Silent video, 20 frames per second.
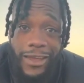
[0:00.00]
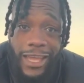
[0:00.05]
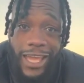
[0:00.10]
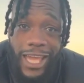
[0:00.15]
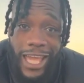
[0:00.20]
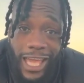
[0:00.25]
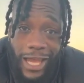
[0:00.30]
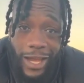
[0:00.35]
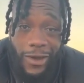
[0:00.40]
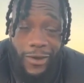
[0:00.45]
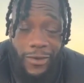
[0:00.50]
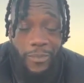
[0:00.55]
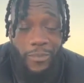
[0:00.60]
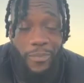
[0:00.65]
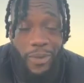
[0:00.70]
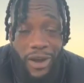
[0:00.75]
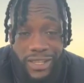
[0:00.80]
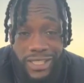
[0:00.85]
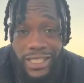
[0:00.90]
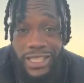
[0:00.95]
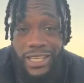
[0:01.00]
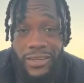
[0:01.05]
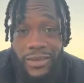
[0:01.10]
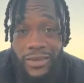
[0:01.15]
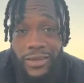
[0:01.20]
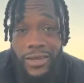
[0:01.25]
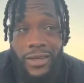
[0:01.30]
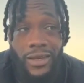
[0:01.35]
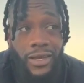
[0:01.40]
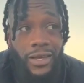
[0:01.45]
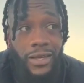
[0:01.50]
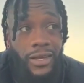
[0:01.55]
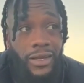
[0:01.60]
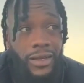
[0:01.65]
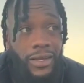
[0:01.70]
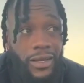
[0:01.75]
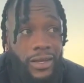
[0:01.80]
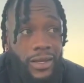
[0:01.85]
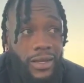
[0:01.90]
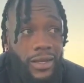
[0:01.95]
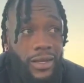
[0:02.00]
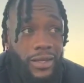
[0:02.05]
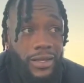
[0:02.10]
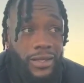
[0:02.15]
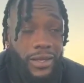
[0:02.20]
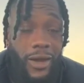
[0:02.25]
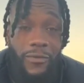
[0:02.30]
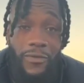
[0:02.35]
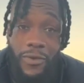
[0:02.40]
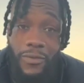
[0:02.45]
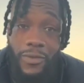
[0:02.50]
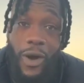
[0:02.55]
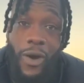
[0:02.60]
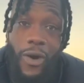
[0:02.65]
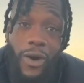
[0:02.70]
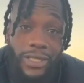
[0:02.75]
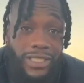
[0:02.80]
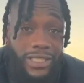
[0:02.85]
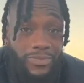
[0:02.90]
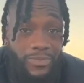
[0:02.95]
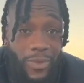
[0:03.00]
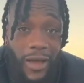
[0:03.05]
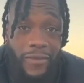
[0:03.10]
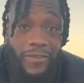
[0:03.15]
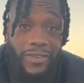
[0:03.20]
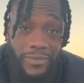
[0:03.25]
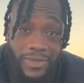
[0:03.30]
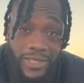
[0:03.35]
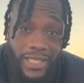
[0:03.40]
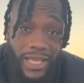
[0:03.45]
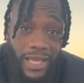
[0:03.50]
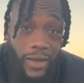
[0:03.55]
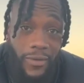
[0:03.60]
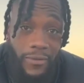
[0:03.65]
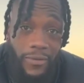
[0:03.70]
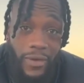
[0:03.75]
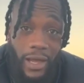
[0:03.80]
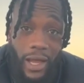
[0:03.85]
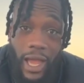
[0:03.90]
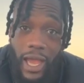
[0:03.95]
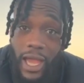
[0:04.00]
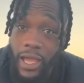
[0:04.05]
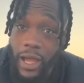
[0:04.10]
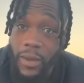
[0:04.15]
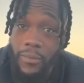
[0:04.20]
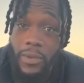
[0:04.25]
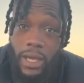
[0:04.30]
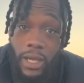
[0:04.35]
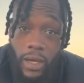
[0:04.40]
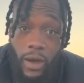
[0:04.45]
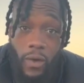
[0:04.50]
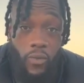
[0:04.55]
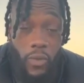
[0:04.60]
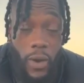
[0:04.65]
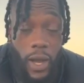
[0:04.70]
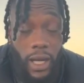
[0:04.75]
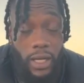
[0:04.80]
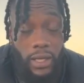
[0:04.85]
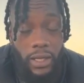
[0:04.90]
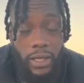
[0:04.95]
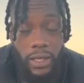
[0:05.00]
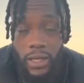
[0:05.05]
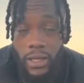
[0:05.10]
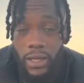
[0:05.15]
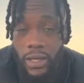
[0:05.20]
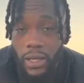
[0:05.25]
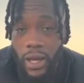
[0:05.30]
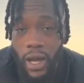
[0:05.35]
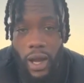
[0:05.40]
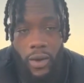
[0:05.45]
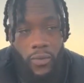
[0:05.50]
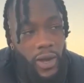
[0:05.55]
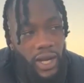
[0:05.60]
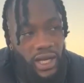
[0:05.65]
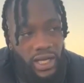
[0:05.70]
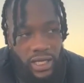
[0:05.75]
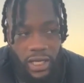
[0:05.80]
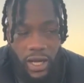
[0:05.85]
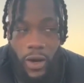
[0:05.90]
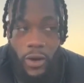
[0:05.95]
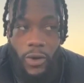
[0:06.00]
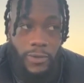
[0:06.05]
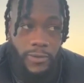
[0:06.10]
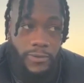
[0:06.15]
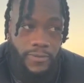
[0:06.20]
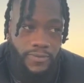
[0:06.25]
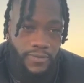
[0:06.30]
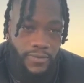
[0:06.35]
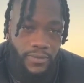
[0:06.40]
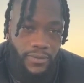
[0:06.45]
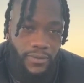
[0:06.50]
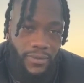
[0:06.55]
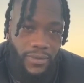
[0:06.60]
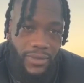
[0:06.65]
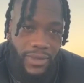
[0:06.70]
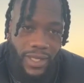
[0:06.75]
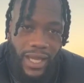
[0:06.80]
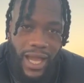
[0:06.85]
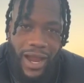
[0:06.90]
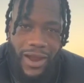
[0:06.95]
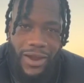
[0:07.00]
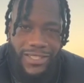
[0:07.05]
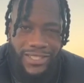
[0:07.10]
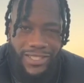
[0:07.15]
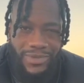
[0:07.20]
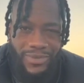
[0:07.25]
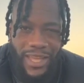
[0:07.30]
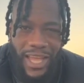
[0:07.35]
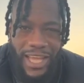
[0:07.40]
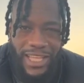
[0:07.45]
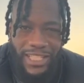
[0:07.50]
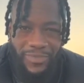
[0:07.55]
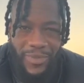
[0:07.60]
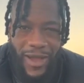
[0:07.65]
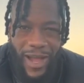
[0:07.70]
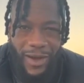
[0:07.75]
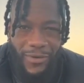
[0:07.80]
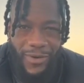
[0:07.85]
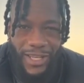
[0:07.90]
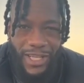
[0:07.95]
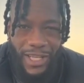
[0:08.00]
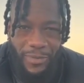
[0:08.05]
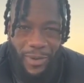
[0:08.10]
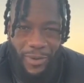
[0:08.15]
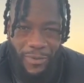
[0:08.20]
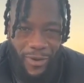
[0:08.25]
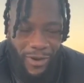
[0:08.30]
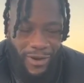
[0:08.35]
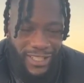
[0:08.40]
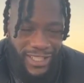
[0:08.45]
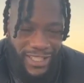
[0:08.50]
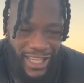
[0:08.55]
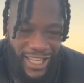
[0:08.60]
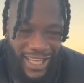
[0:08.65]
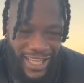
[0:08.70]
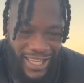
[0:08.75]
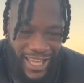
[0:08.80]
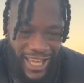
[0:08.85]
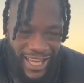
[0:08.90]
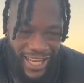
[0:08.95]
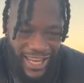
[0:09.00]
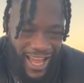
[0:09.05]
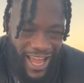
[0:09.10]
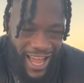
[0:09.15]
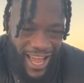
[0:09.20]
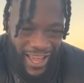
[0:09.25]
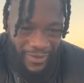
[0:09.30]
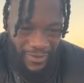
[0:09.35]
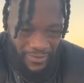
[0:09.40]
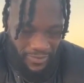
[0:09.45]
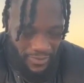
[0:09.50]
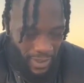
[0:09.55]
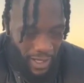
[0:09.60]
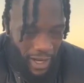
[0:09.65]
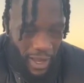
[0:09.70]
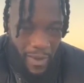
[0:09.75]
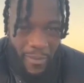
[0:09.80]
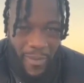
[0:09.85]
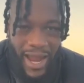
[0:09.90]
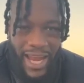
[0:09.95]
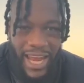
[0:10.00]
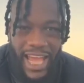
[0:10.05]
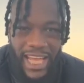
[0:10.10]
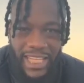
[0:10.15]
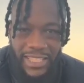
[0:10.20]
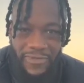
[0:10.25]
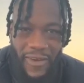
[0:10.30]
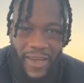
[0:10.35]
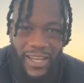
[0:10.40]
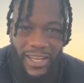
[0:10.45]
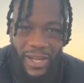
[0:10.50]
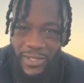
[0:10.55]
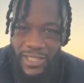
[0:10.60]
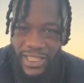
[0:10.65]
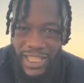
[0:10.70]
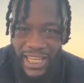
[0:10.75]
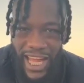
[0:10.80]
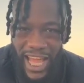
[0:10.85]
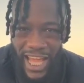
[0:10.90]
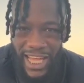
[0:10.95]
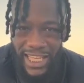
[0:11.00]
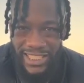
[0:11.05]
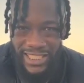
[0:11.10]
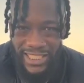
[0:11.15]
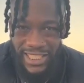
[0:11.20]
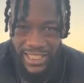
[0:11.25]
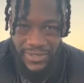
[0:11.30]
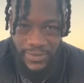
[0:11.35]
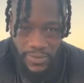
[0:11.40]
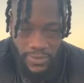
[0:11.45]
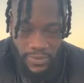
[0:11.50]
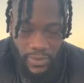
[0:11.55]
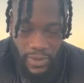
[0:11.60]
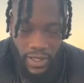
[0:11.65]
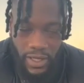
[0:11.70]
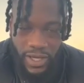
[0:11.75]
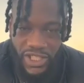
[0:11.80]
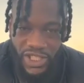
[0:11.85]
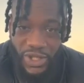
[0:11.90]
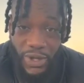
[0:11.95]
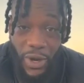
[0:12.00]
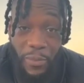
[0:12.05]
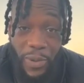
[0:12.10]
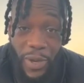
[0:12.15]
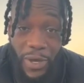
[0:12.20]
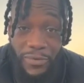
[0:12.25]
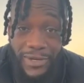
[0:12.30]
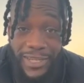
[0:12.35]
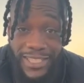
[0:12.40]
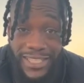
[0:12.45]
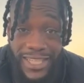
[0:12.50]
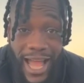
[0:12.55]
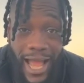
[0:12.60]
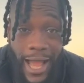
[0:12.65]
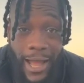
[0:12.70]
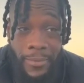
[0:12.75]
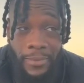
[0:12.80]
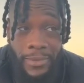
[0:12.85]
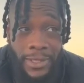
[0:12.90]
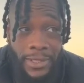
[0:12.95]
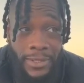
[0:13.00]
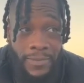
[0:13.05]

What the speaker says: here personally, you know, from the horse's mouth himself. Hey, I'm here. I'm ready. I'm ready to go. I heard some things about what your promoter said that my last fight only lasted a short period of time,